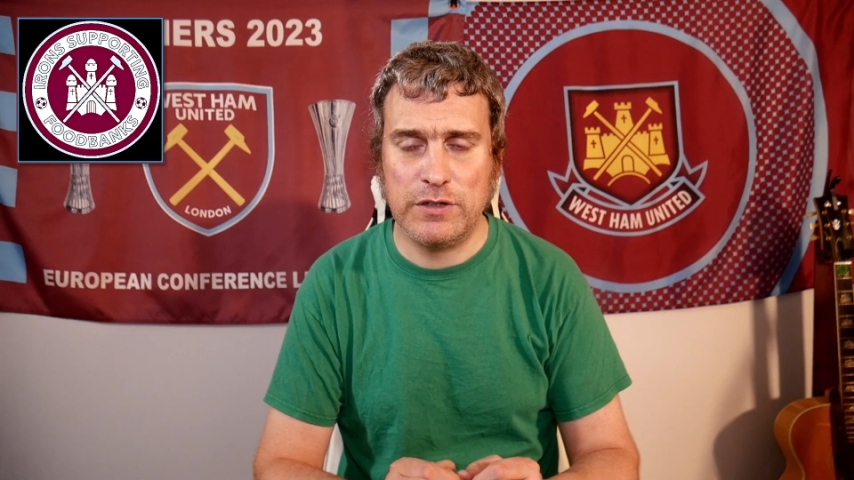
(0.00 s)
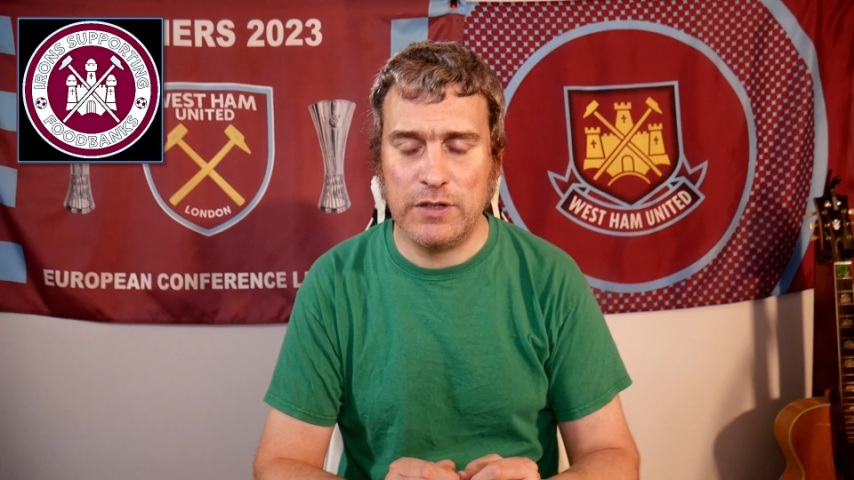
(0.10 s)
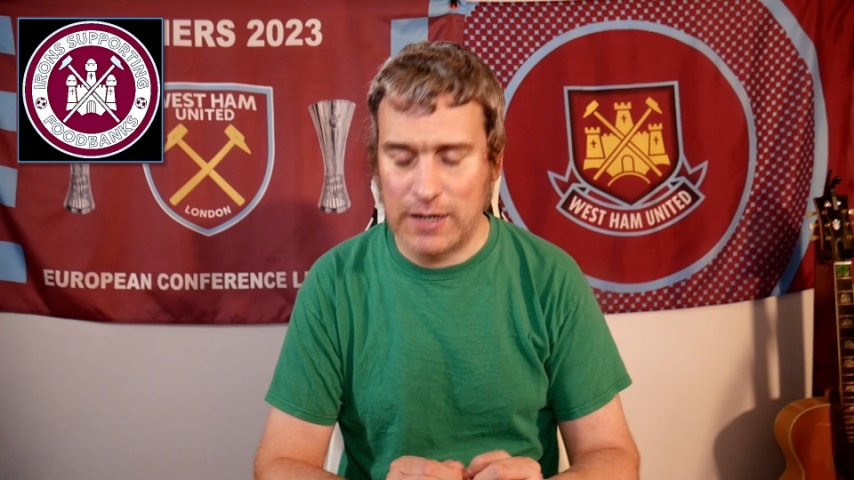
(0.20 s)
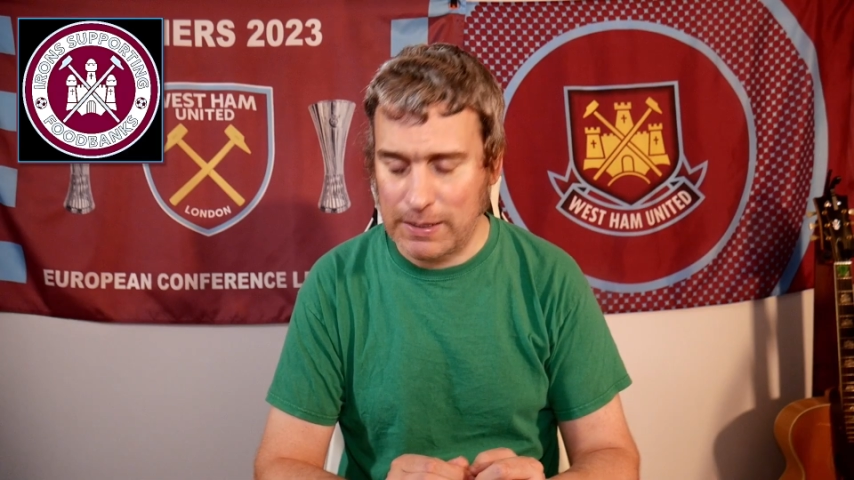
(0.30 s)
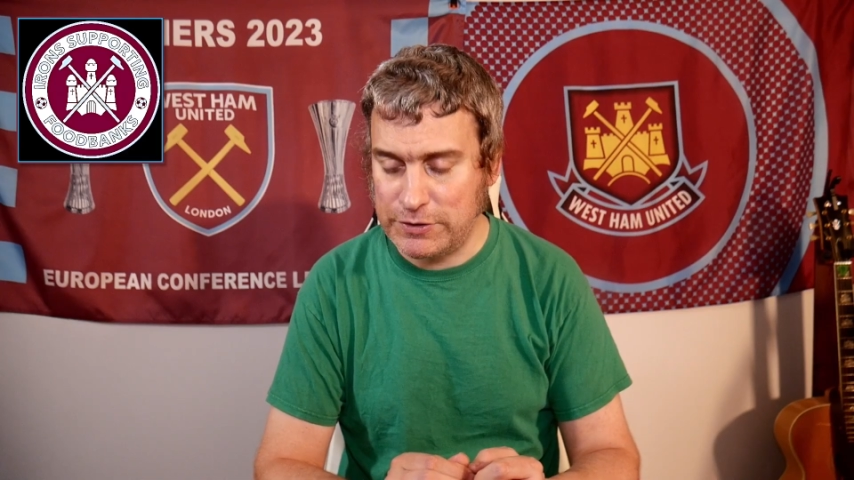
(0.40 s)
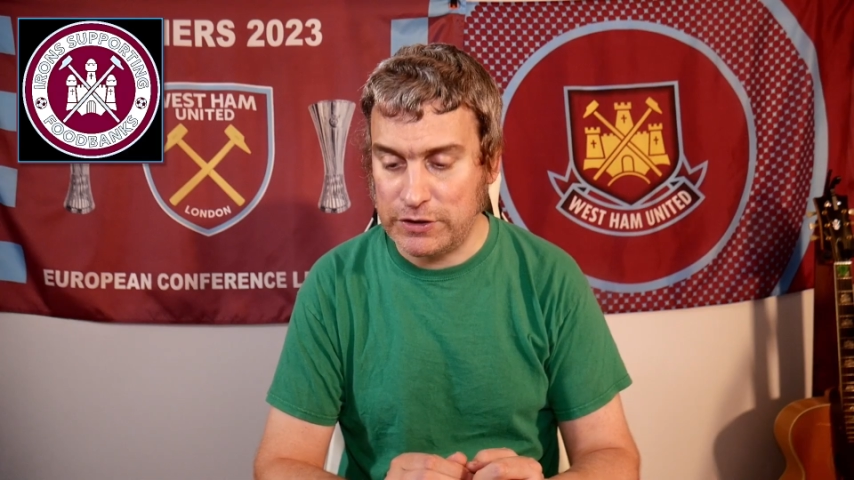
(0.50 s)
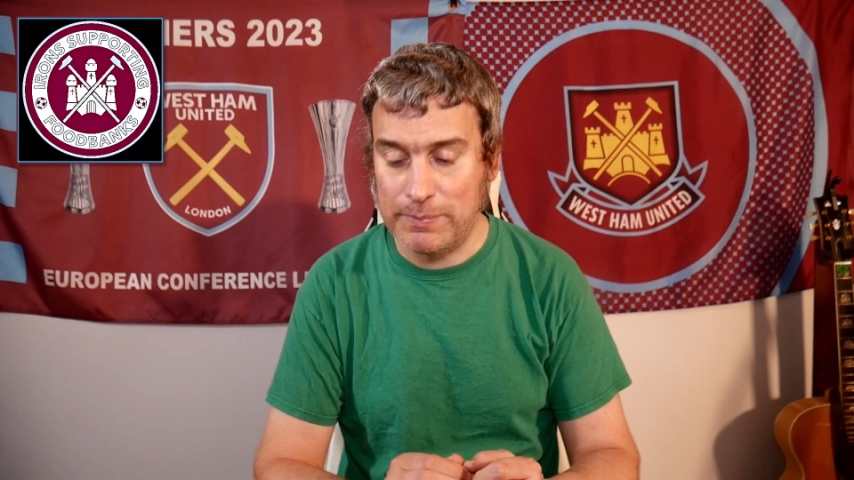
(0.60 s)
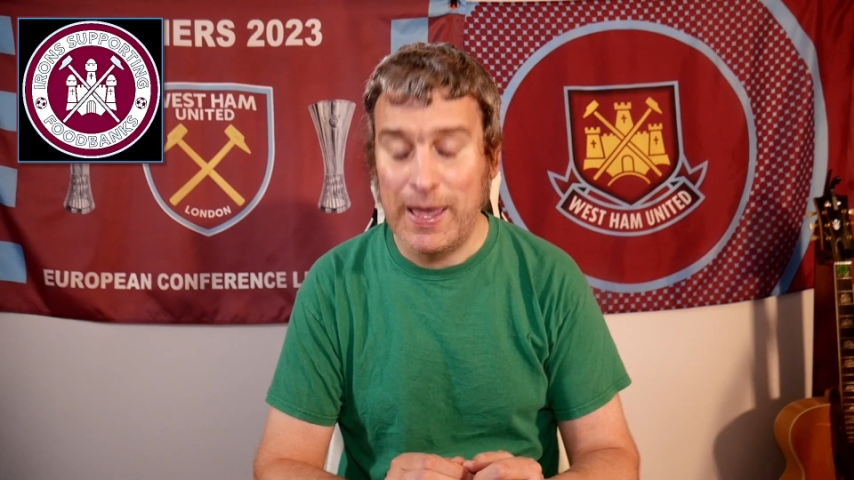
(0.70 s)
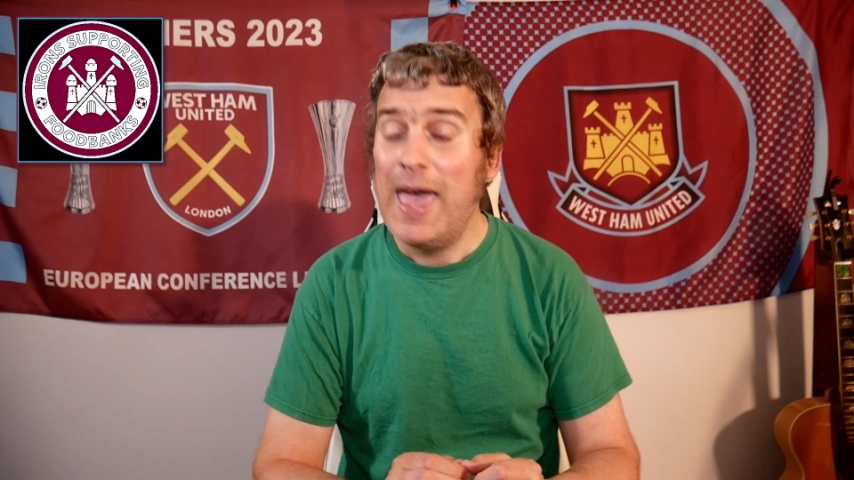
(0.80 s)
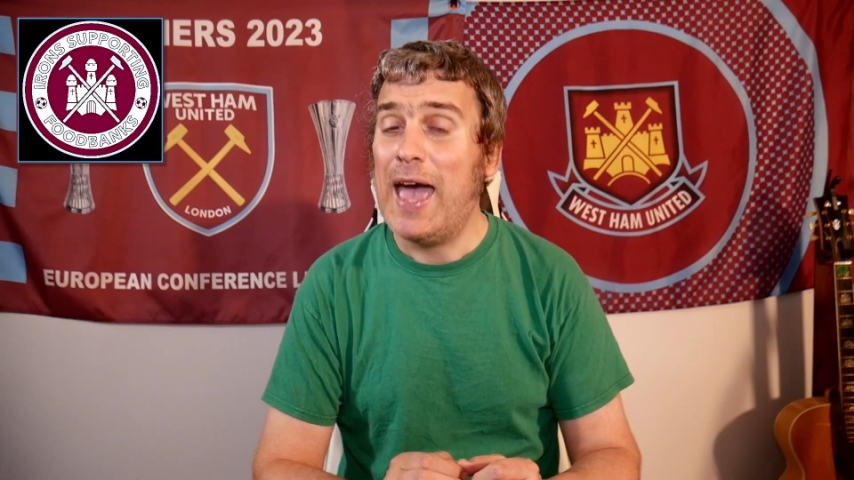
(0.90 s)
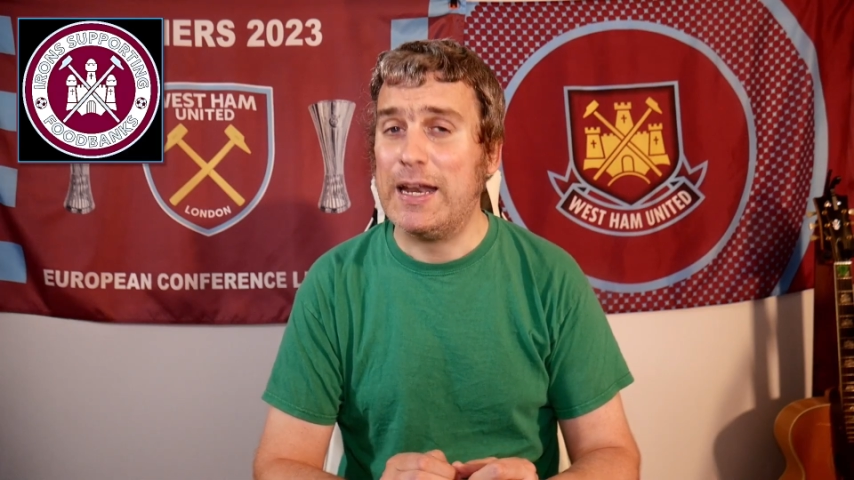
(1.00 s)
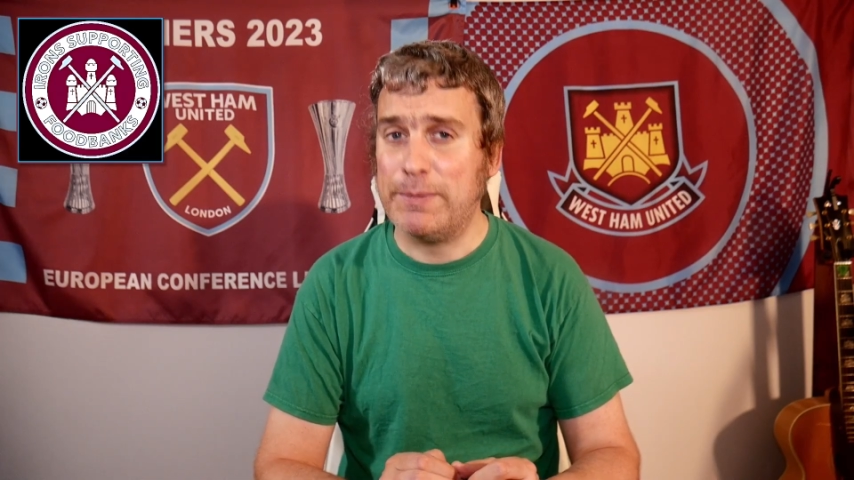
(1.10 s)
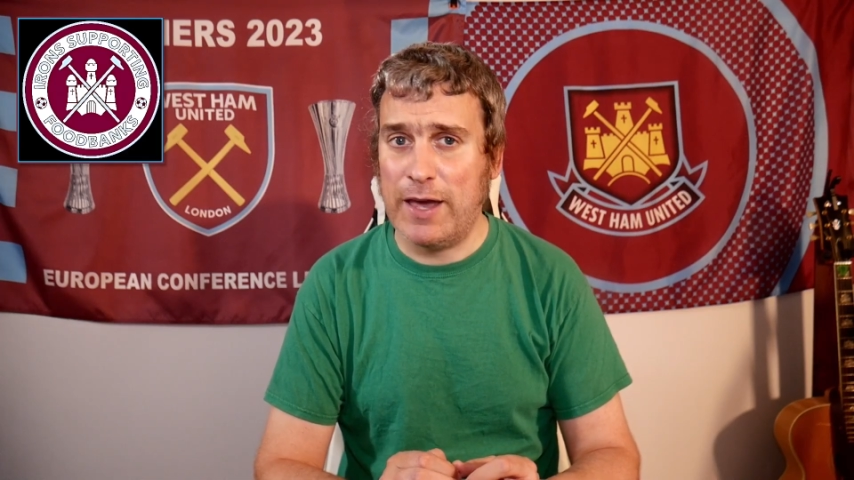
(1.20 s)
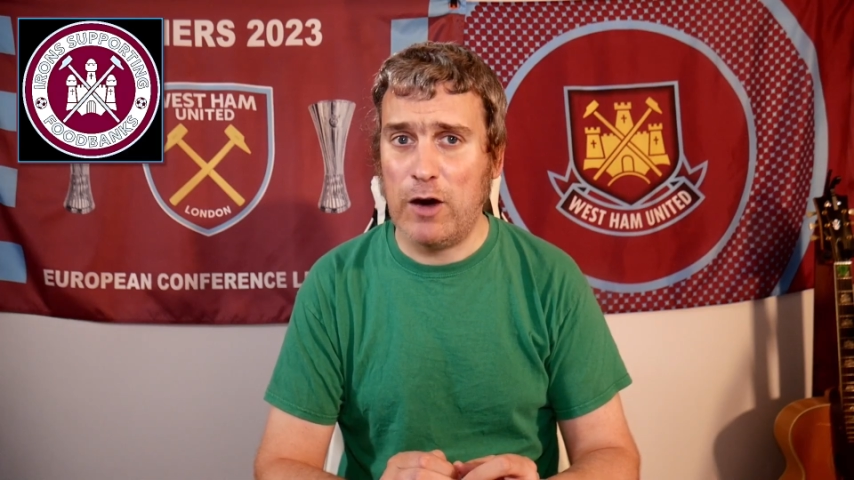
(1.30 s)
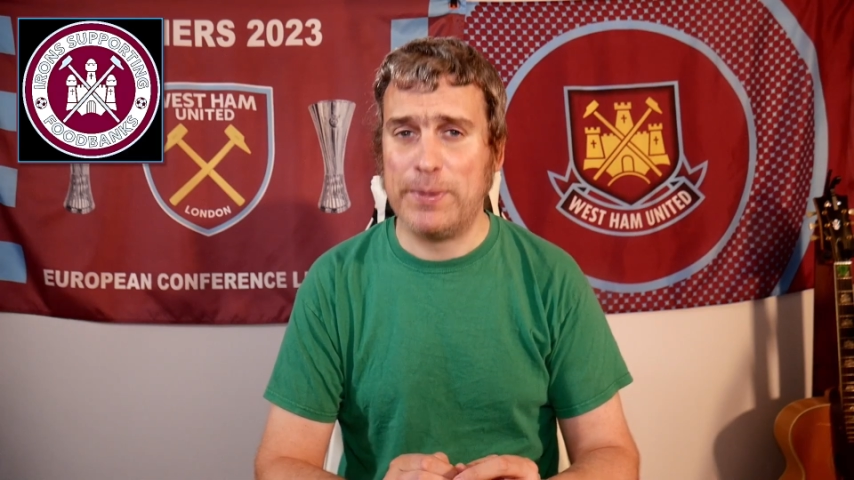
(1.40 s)
the club shop and you'll be
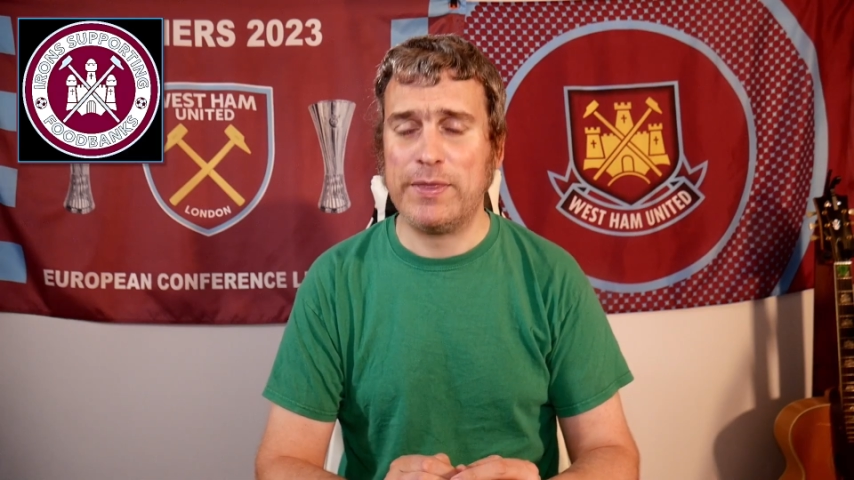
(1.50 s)
helping